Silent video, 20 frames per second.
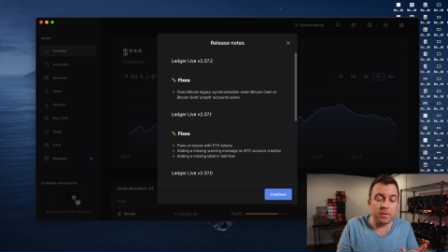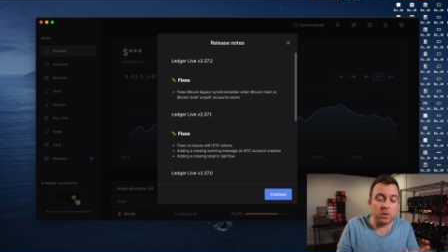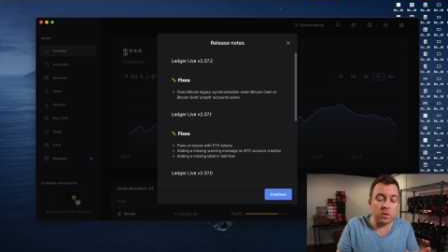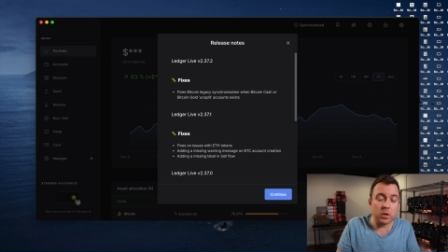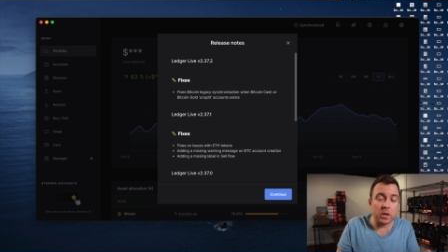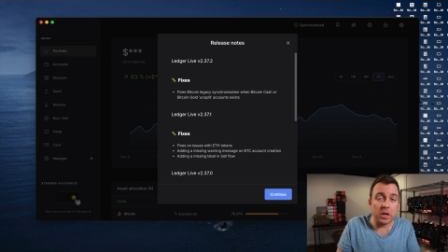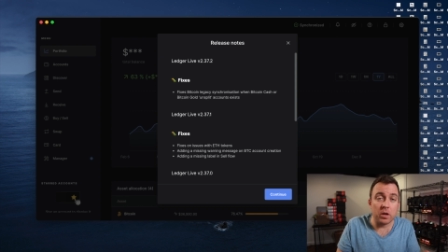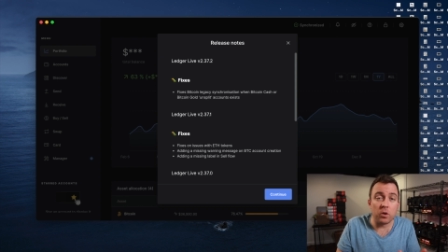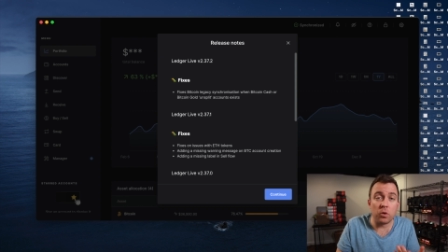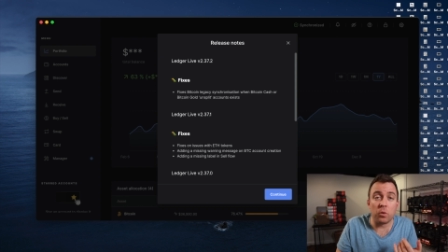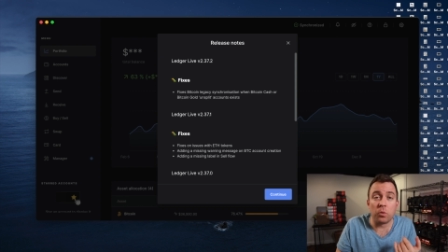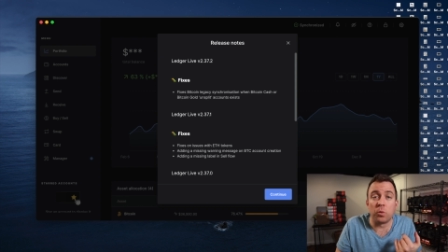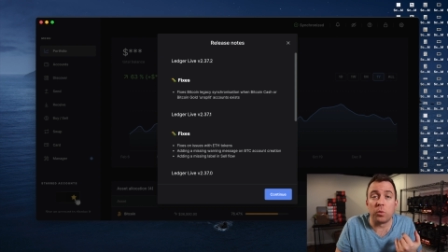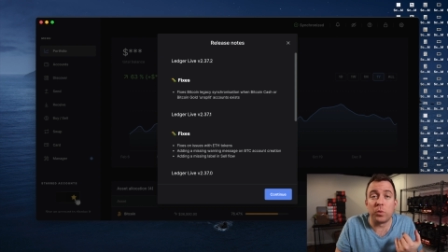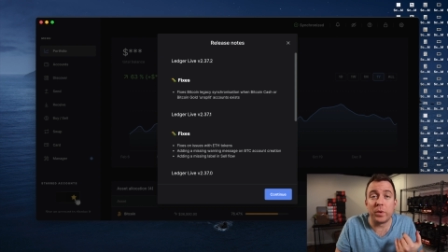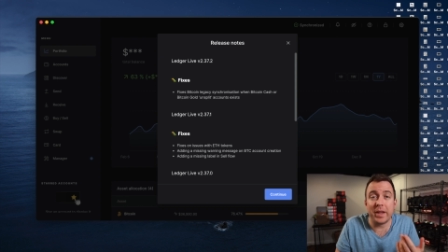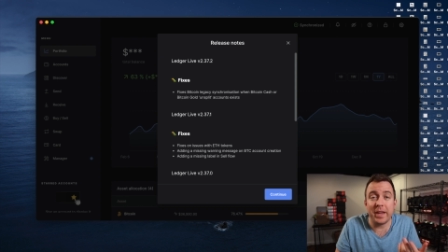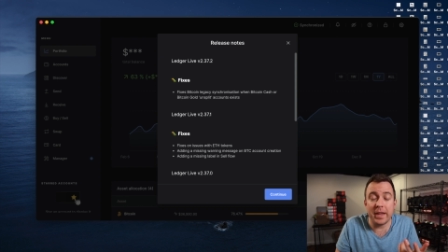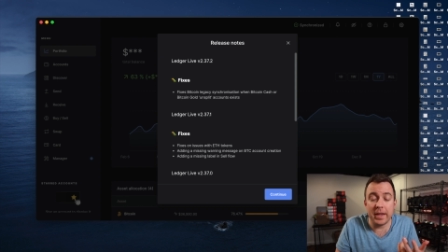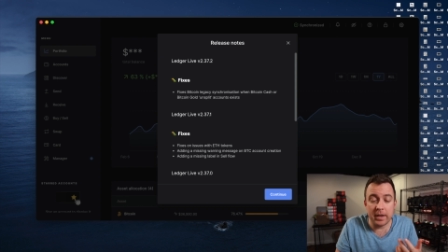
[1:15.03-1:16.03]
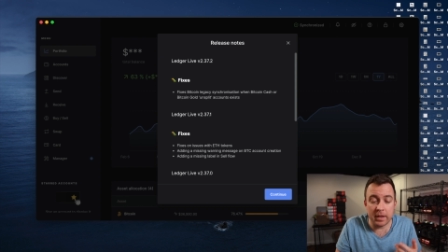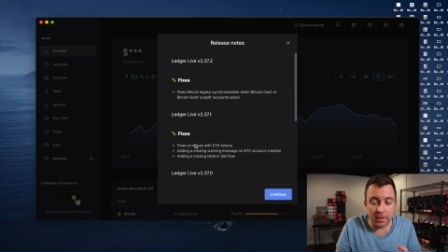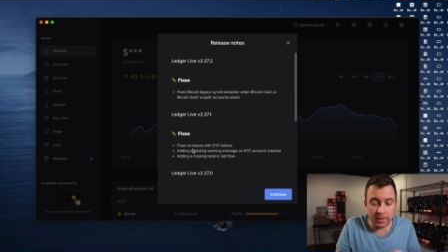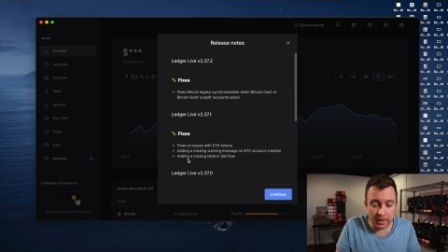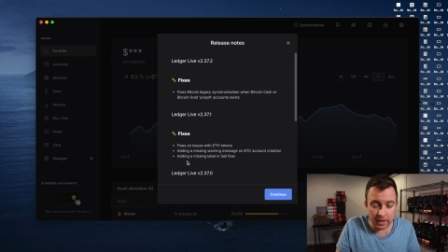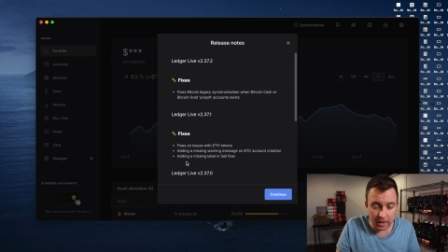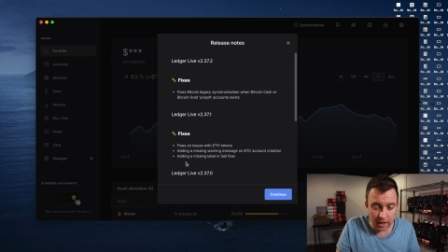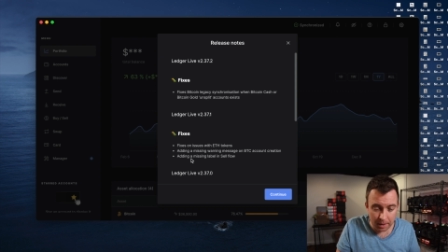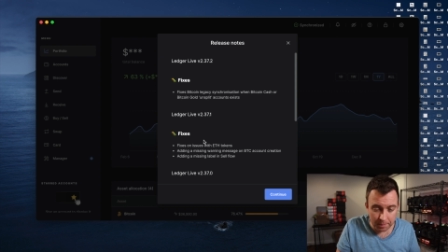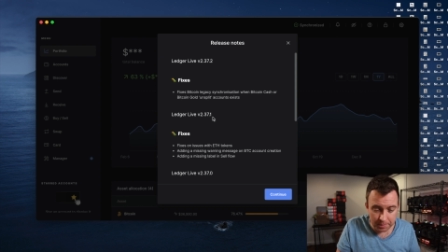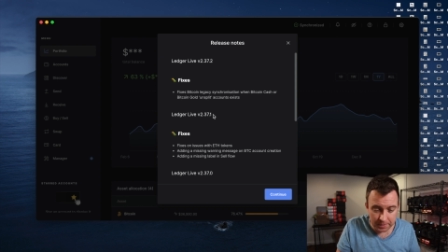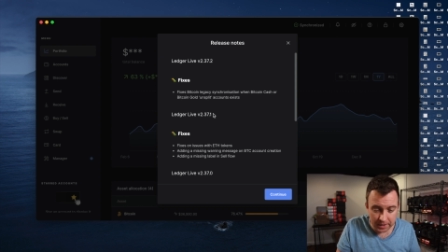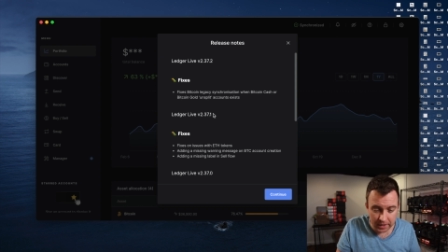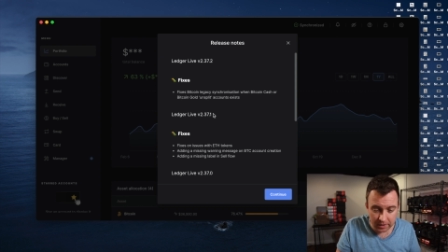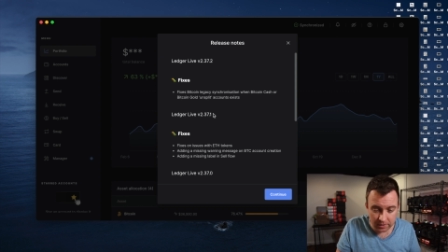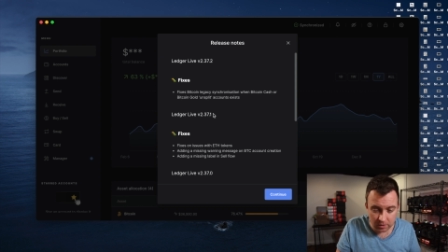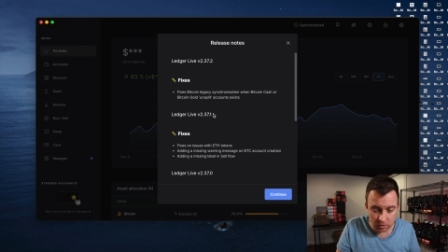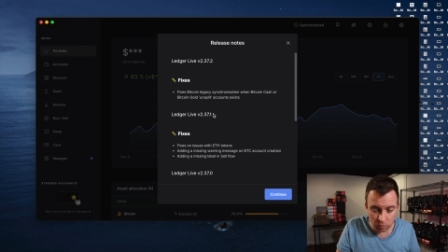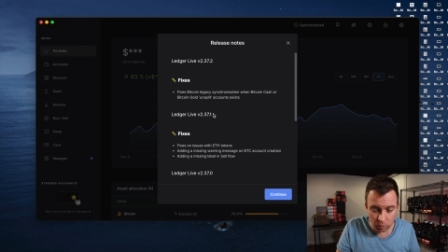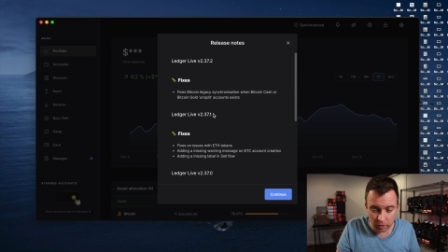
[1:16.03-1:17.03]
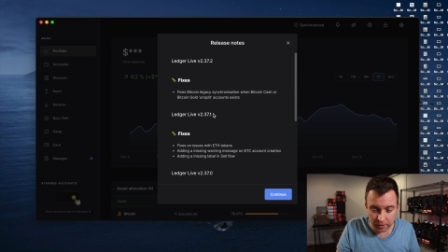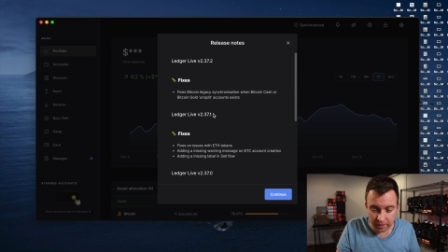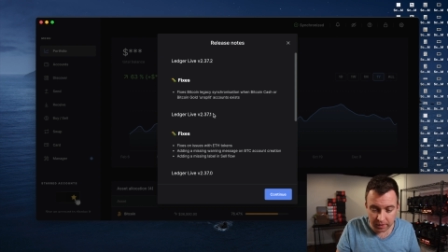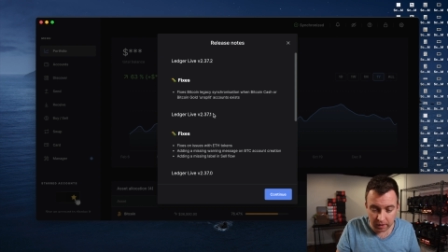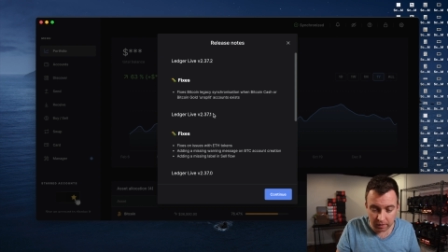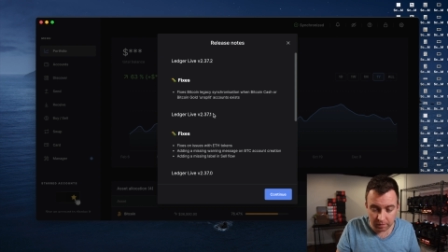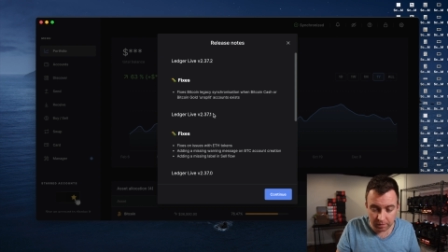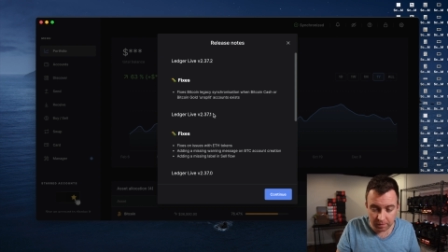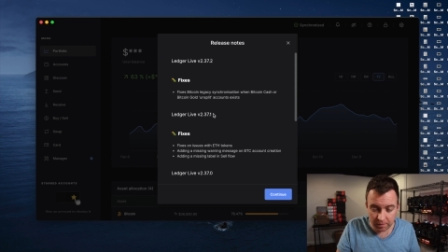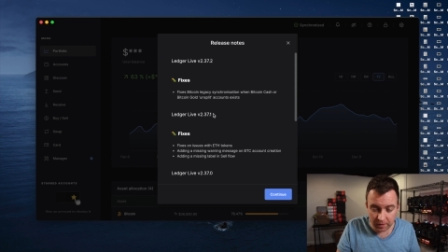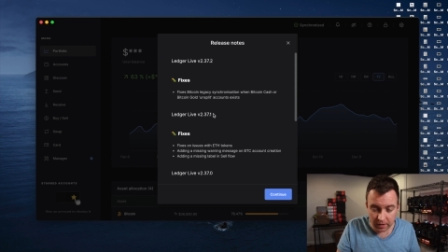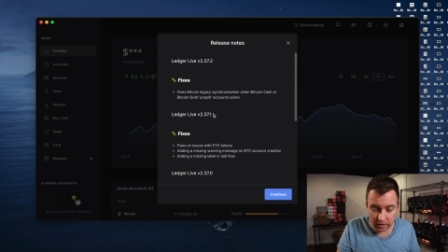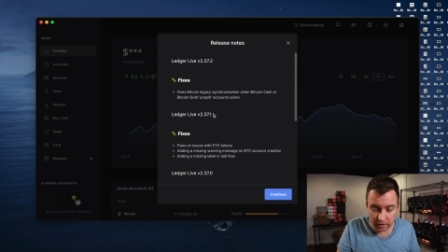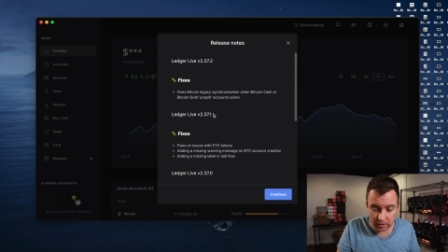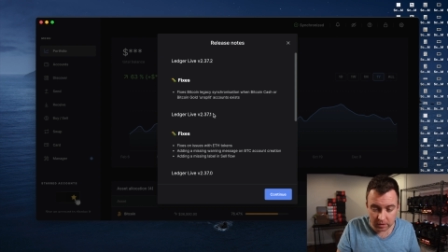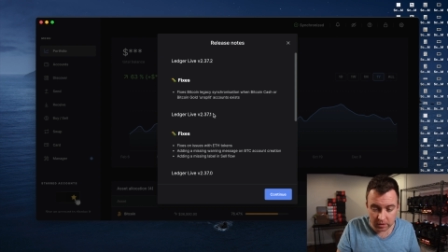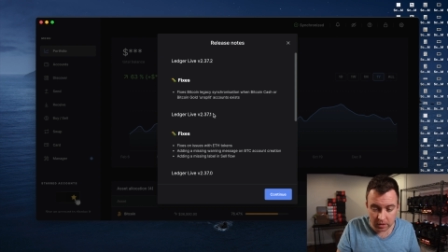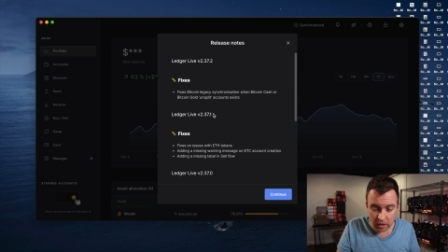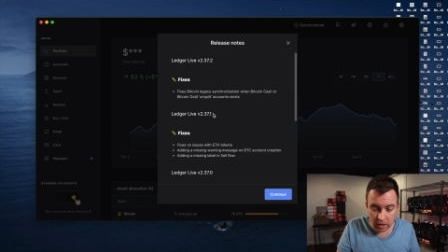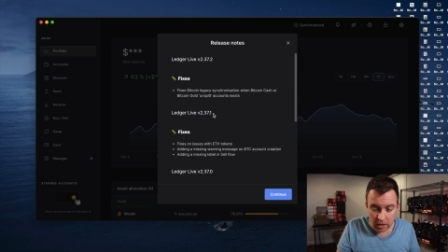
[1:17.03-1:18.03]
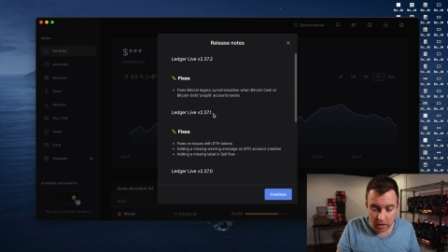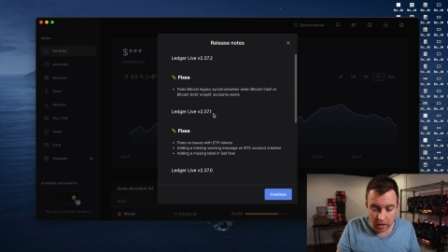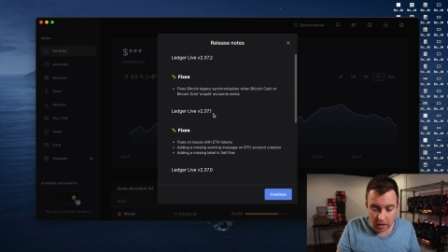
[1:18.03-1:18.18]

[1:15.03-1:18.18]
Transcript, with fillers: you can read the updates and what they fixed.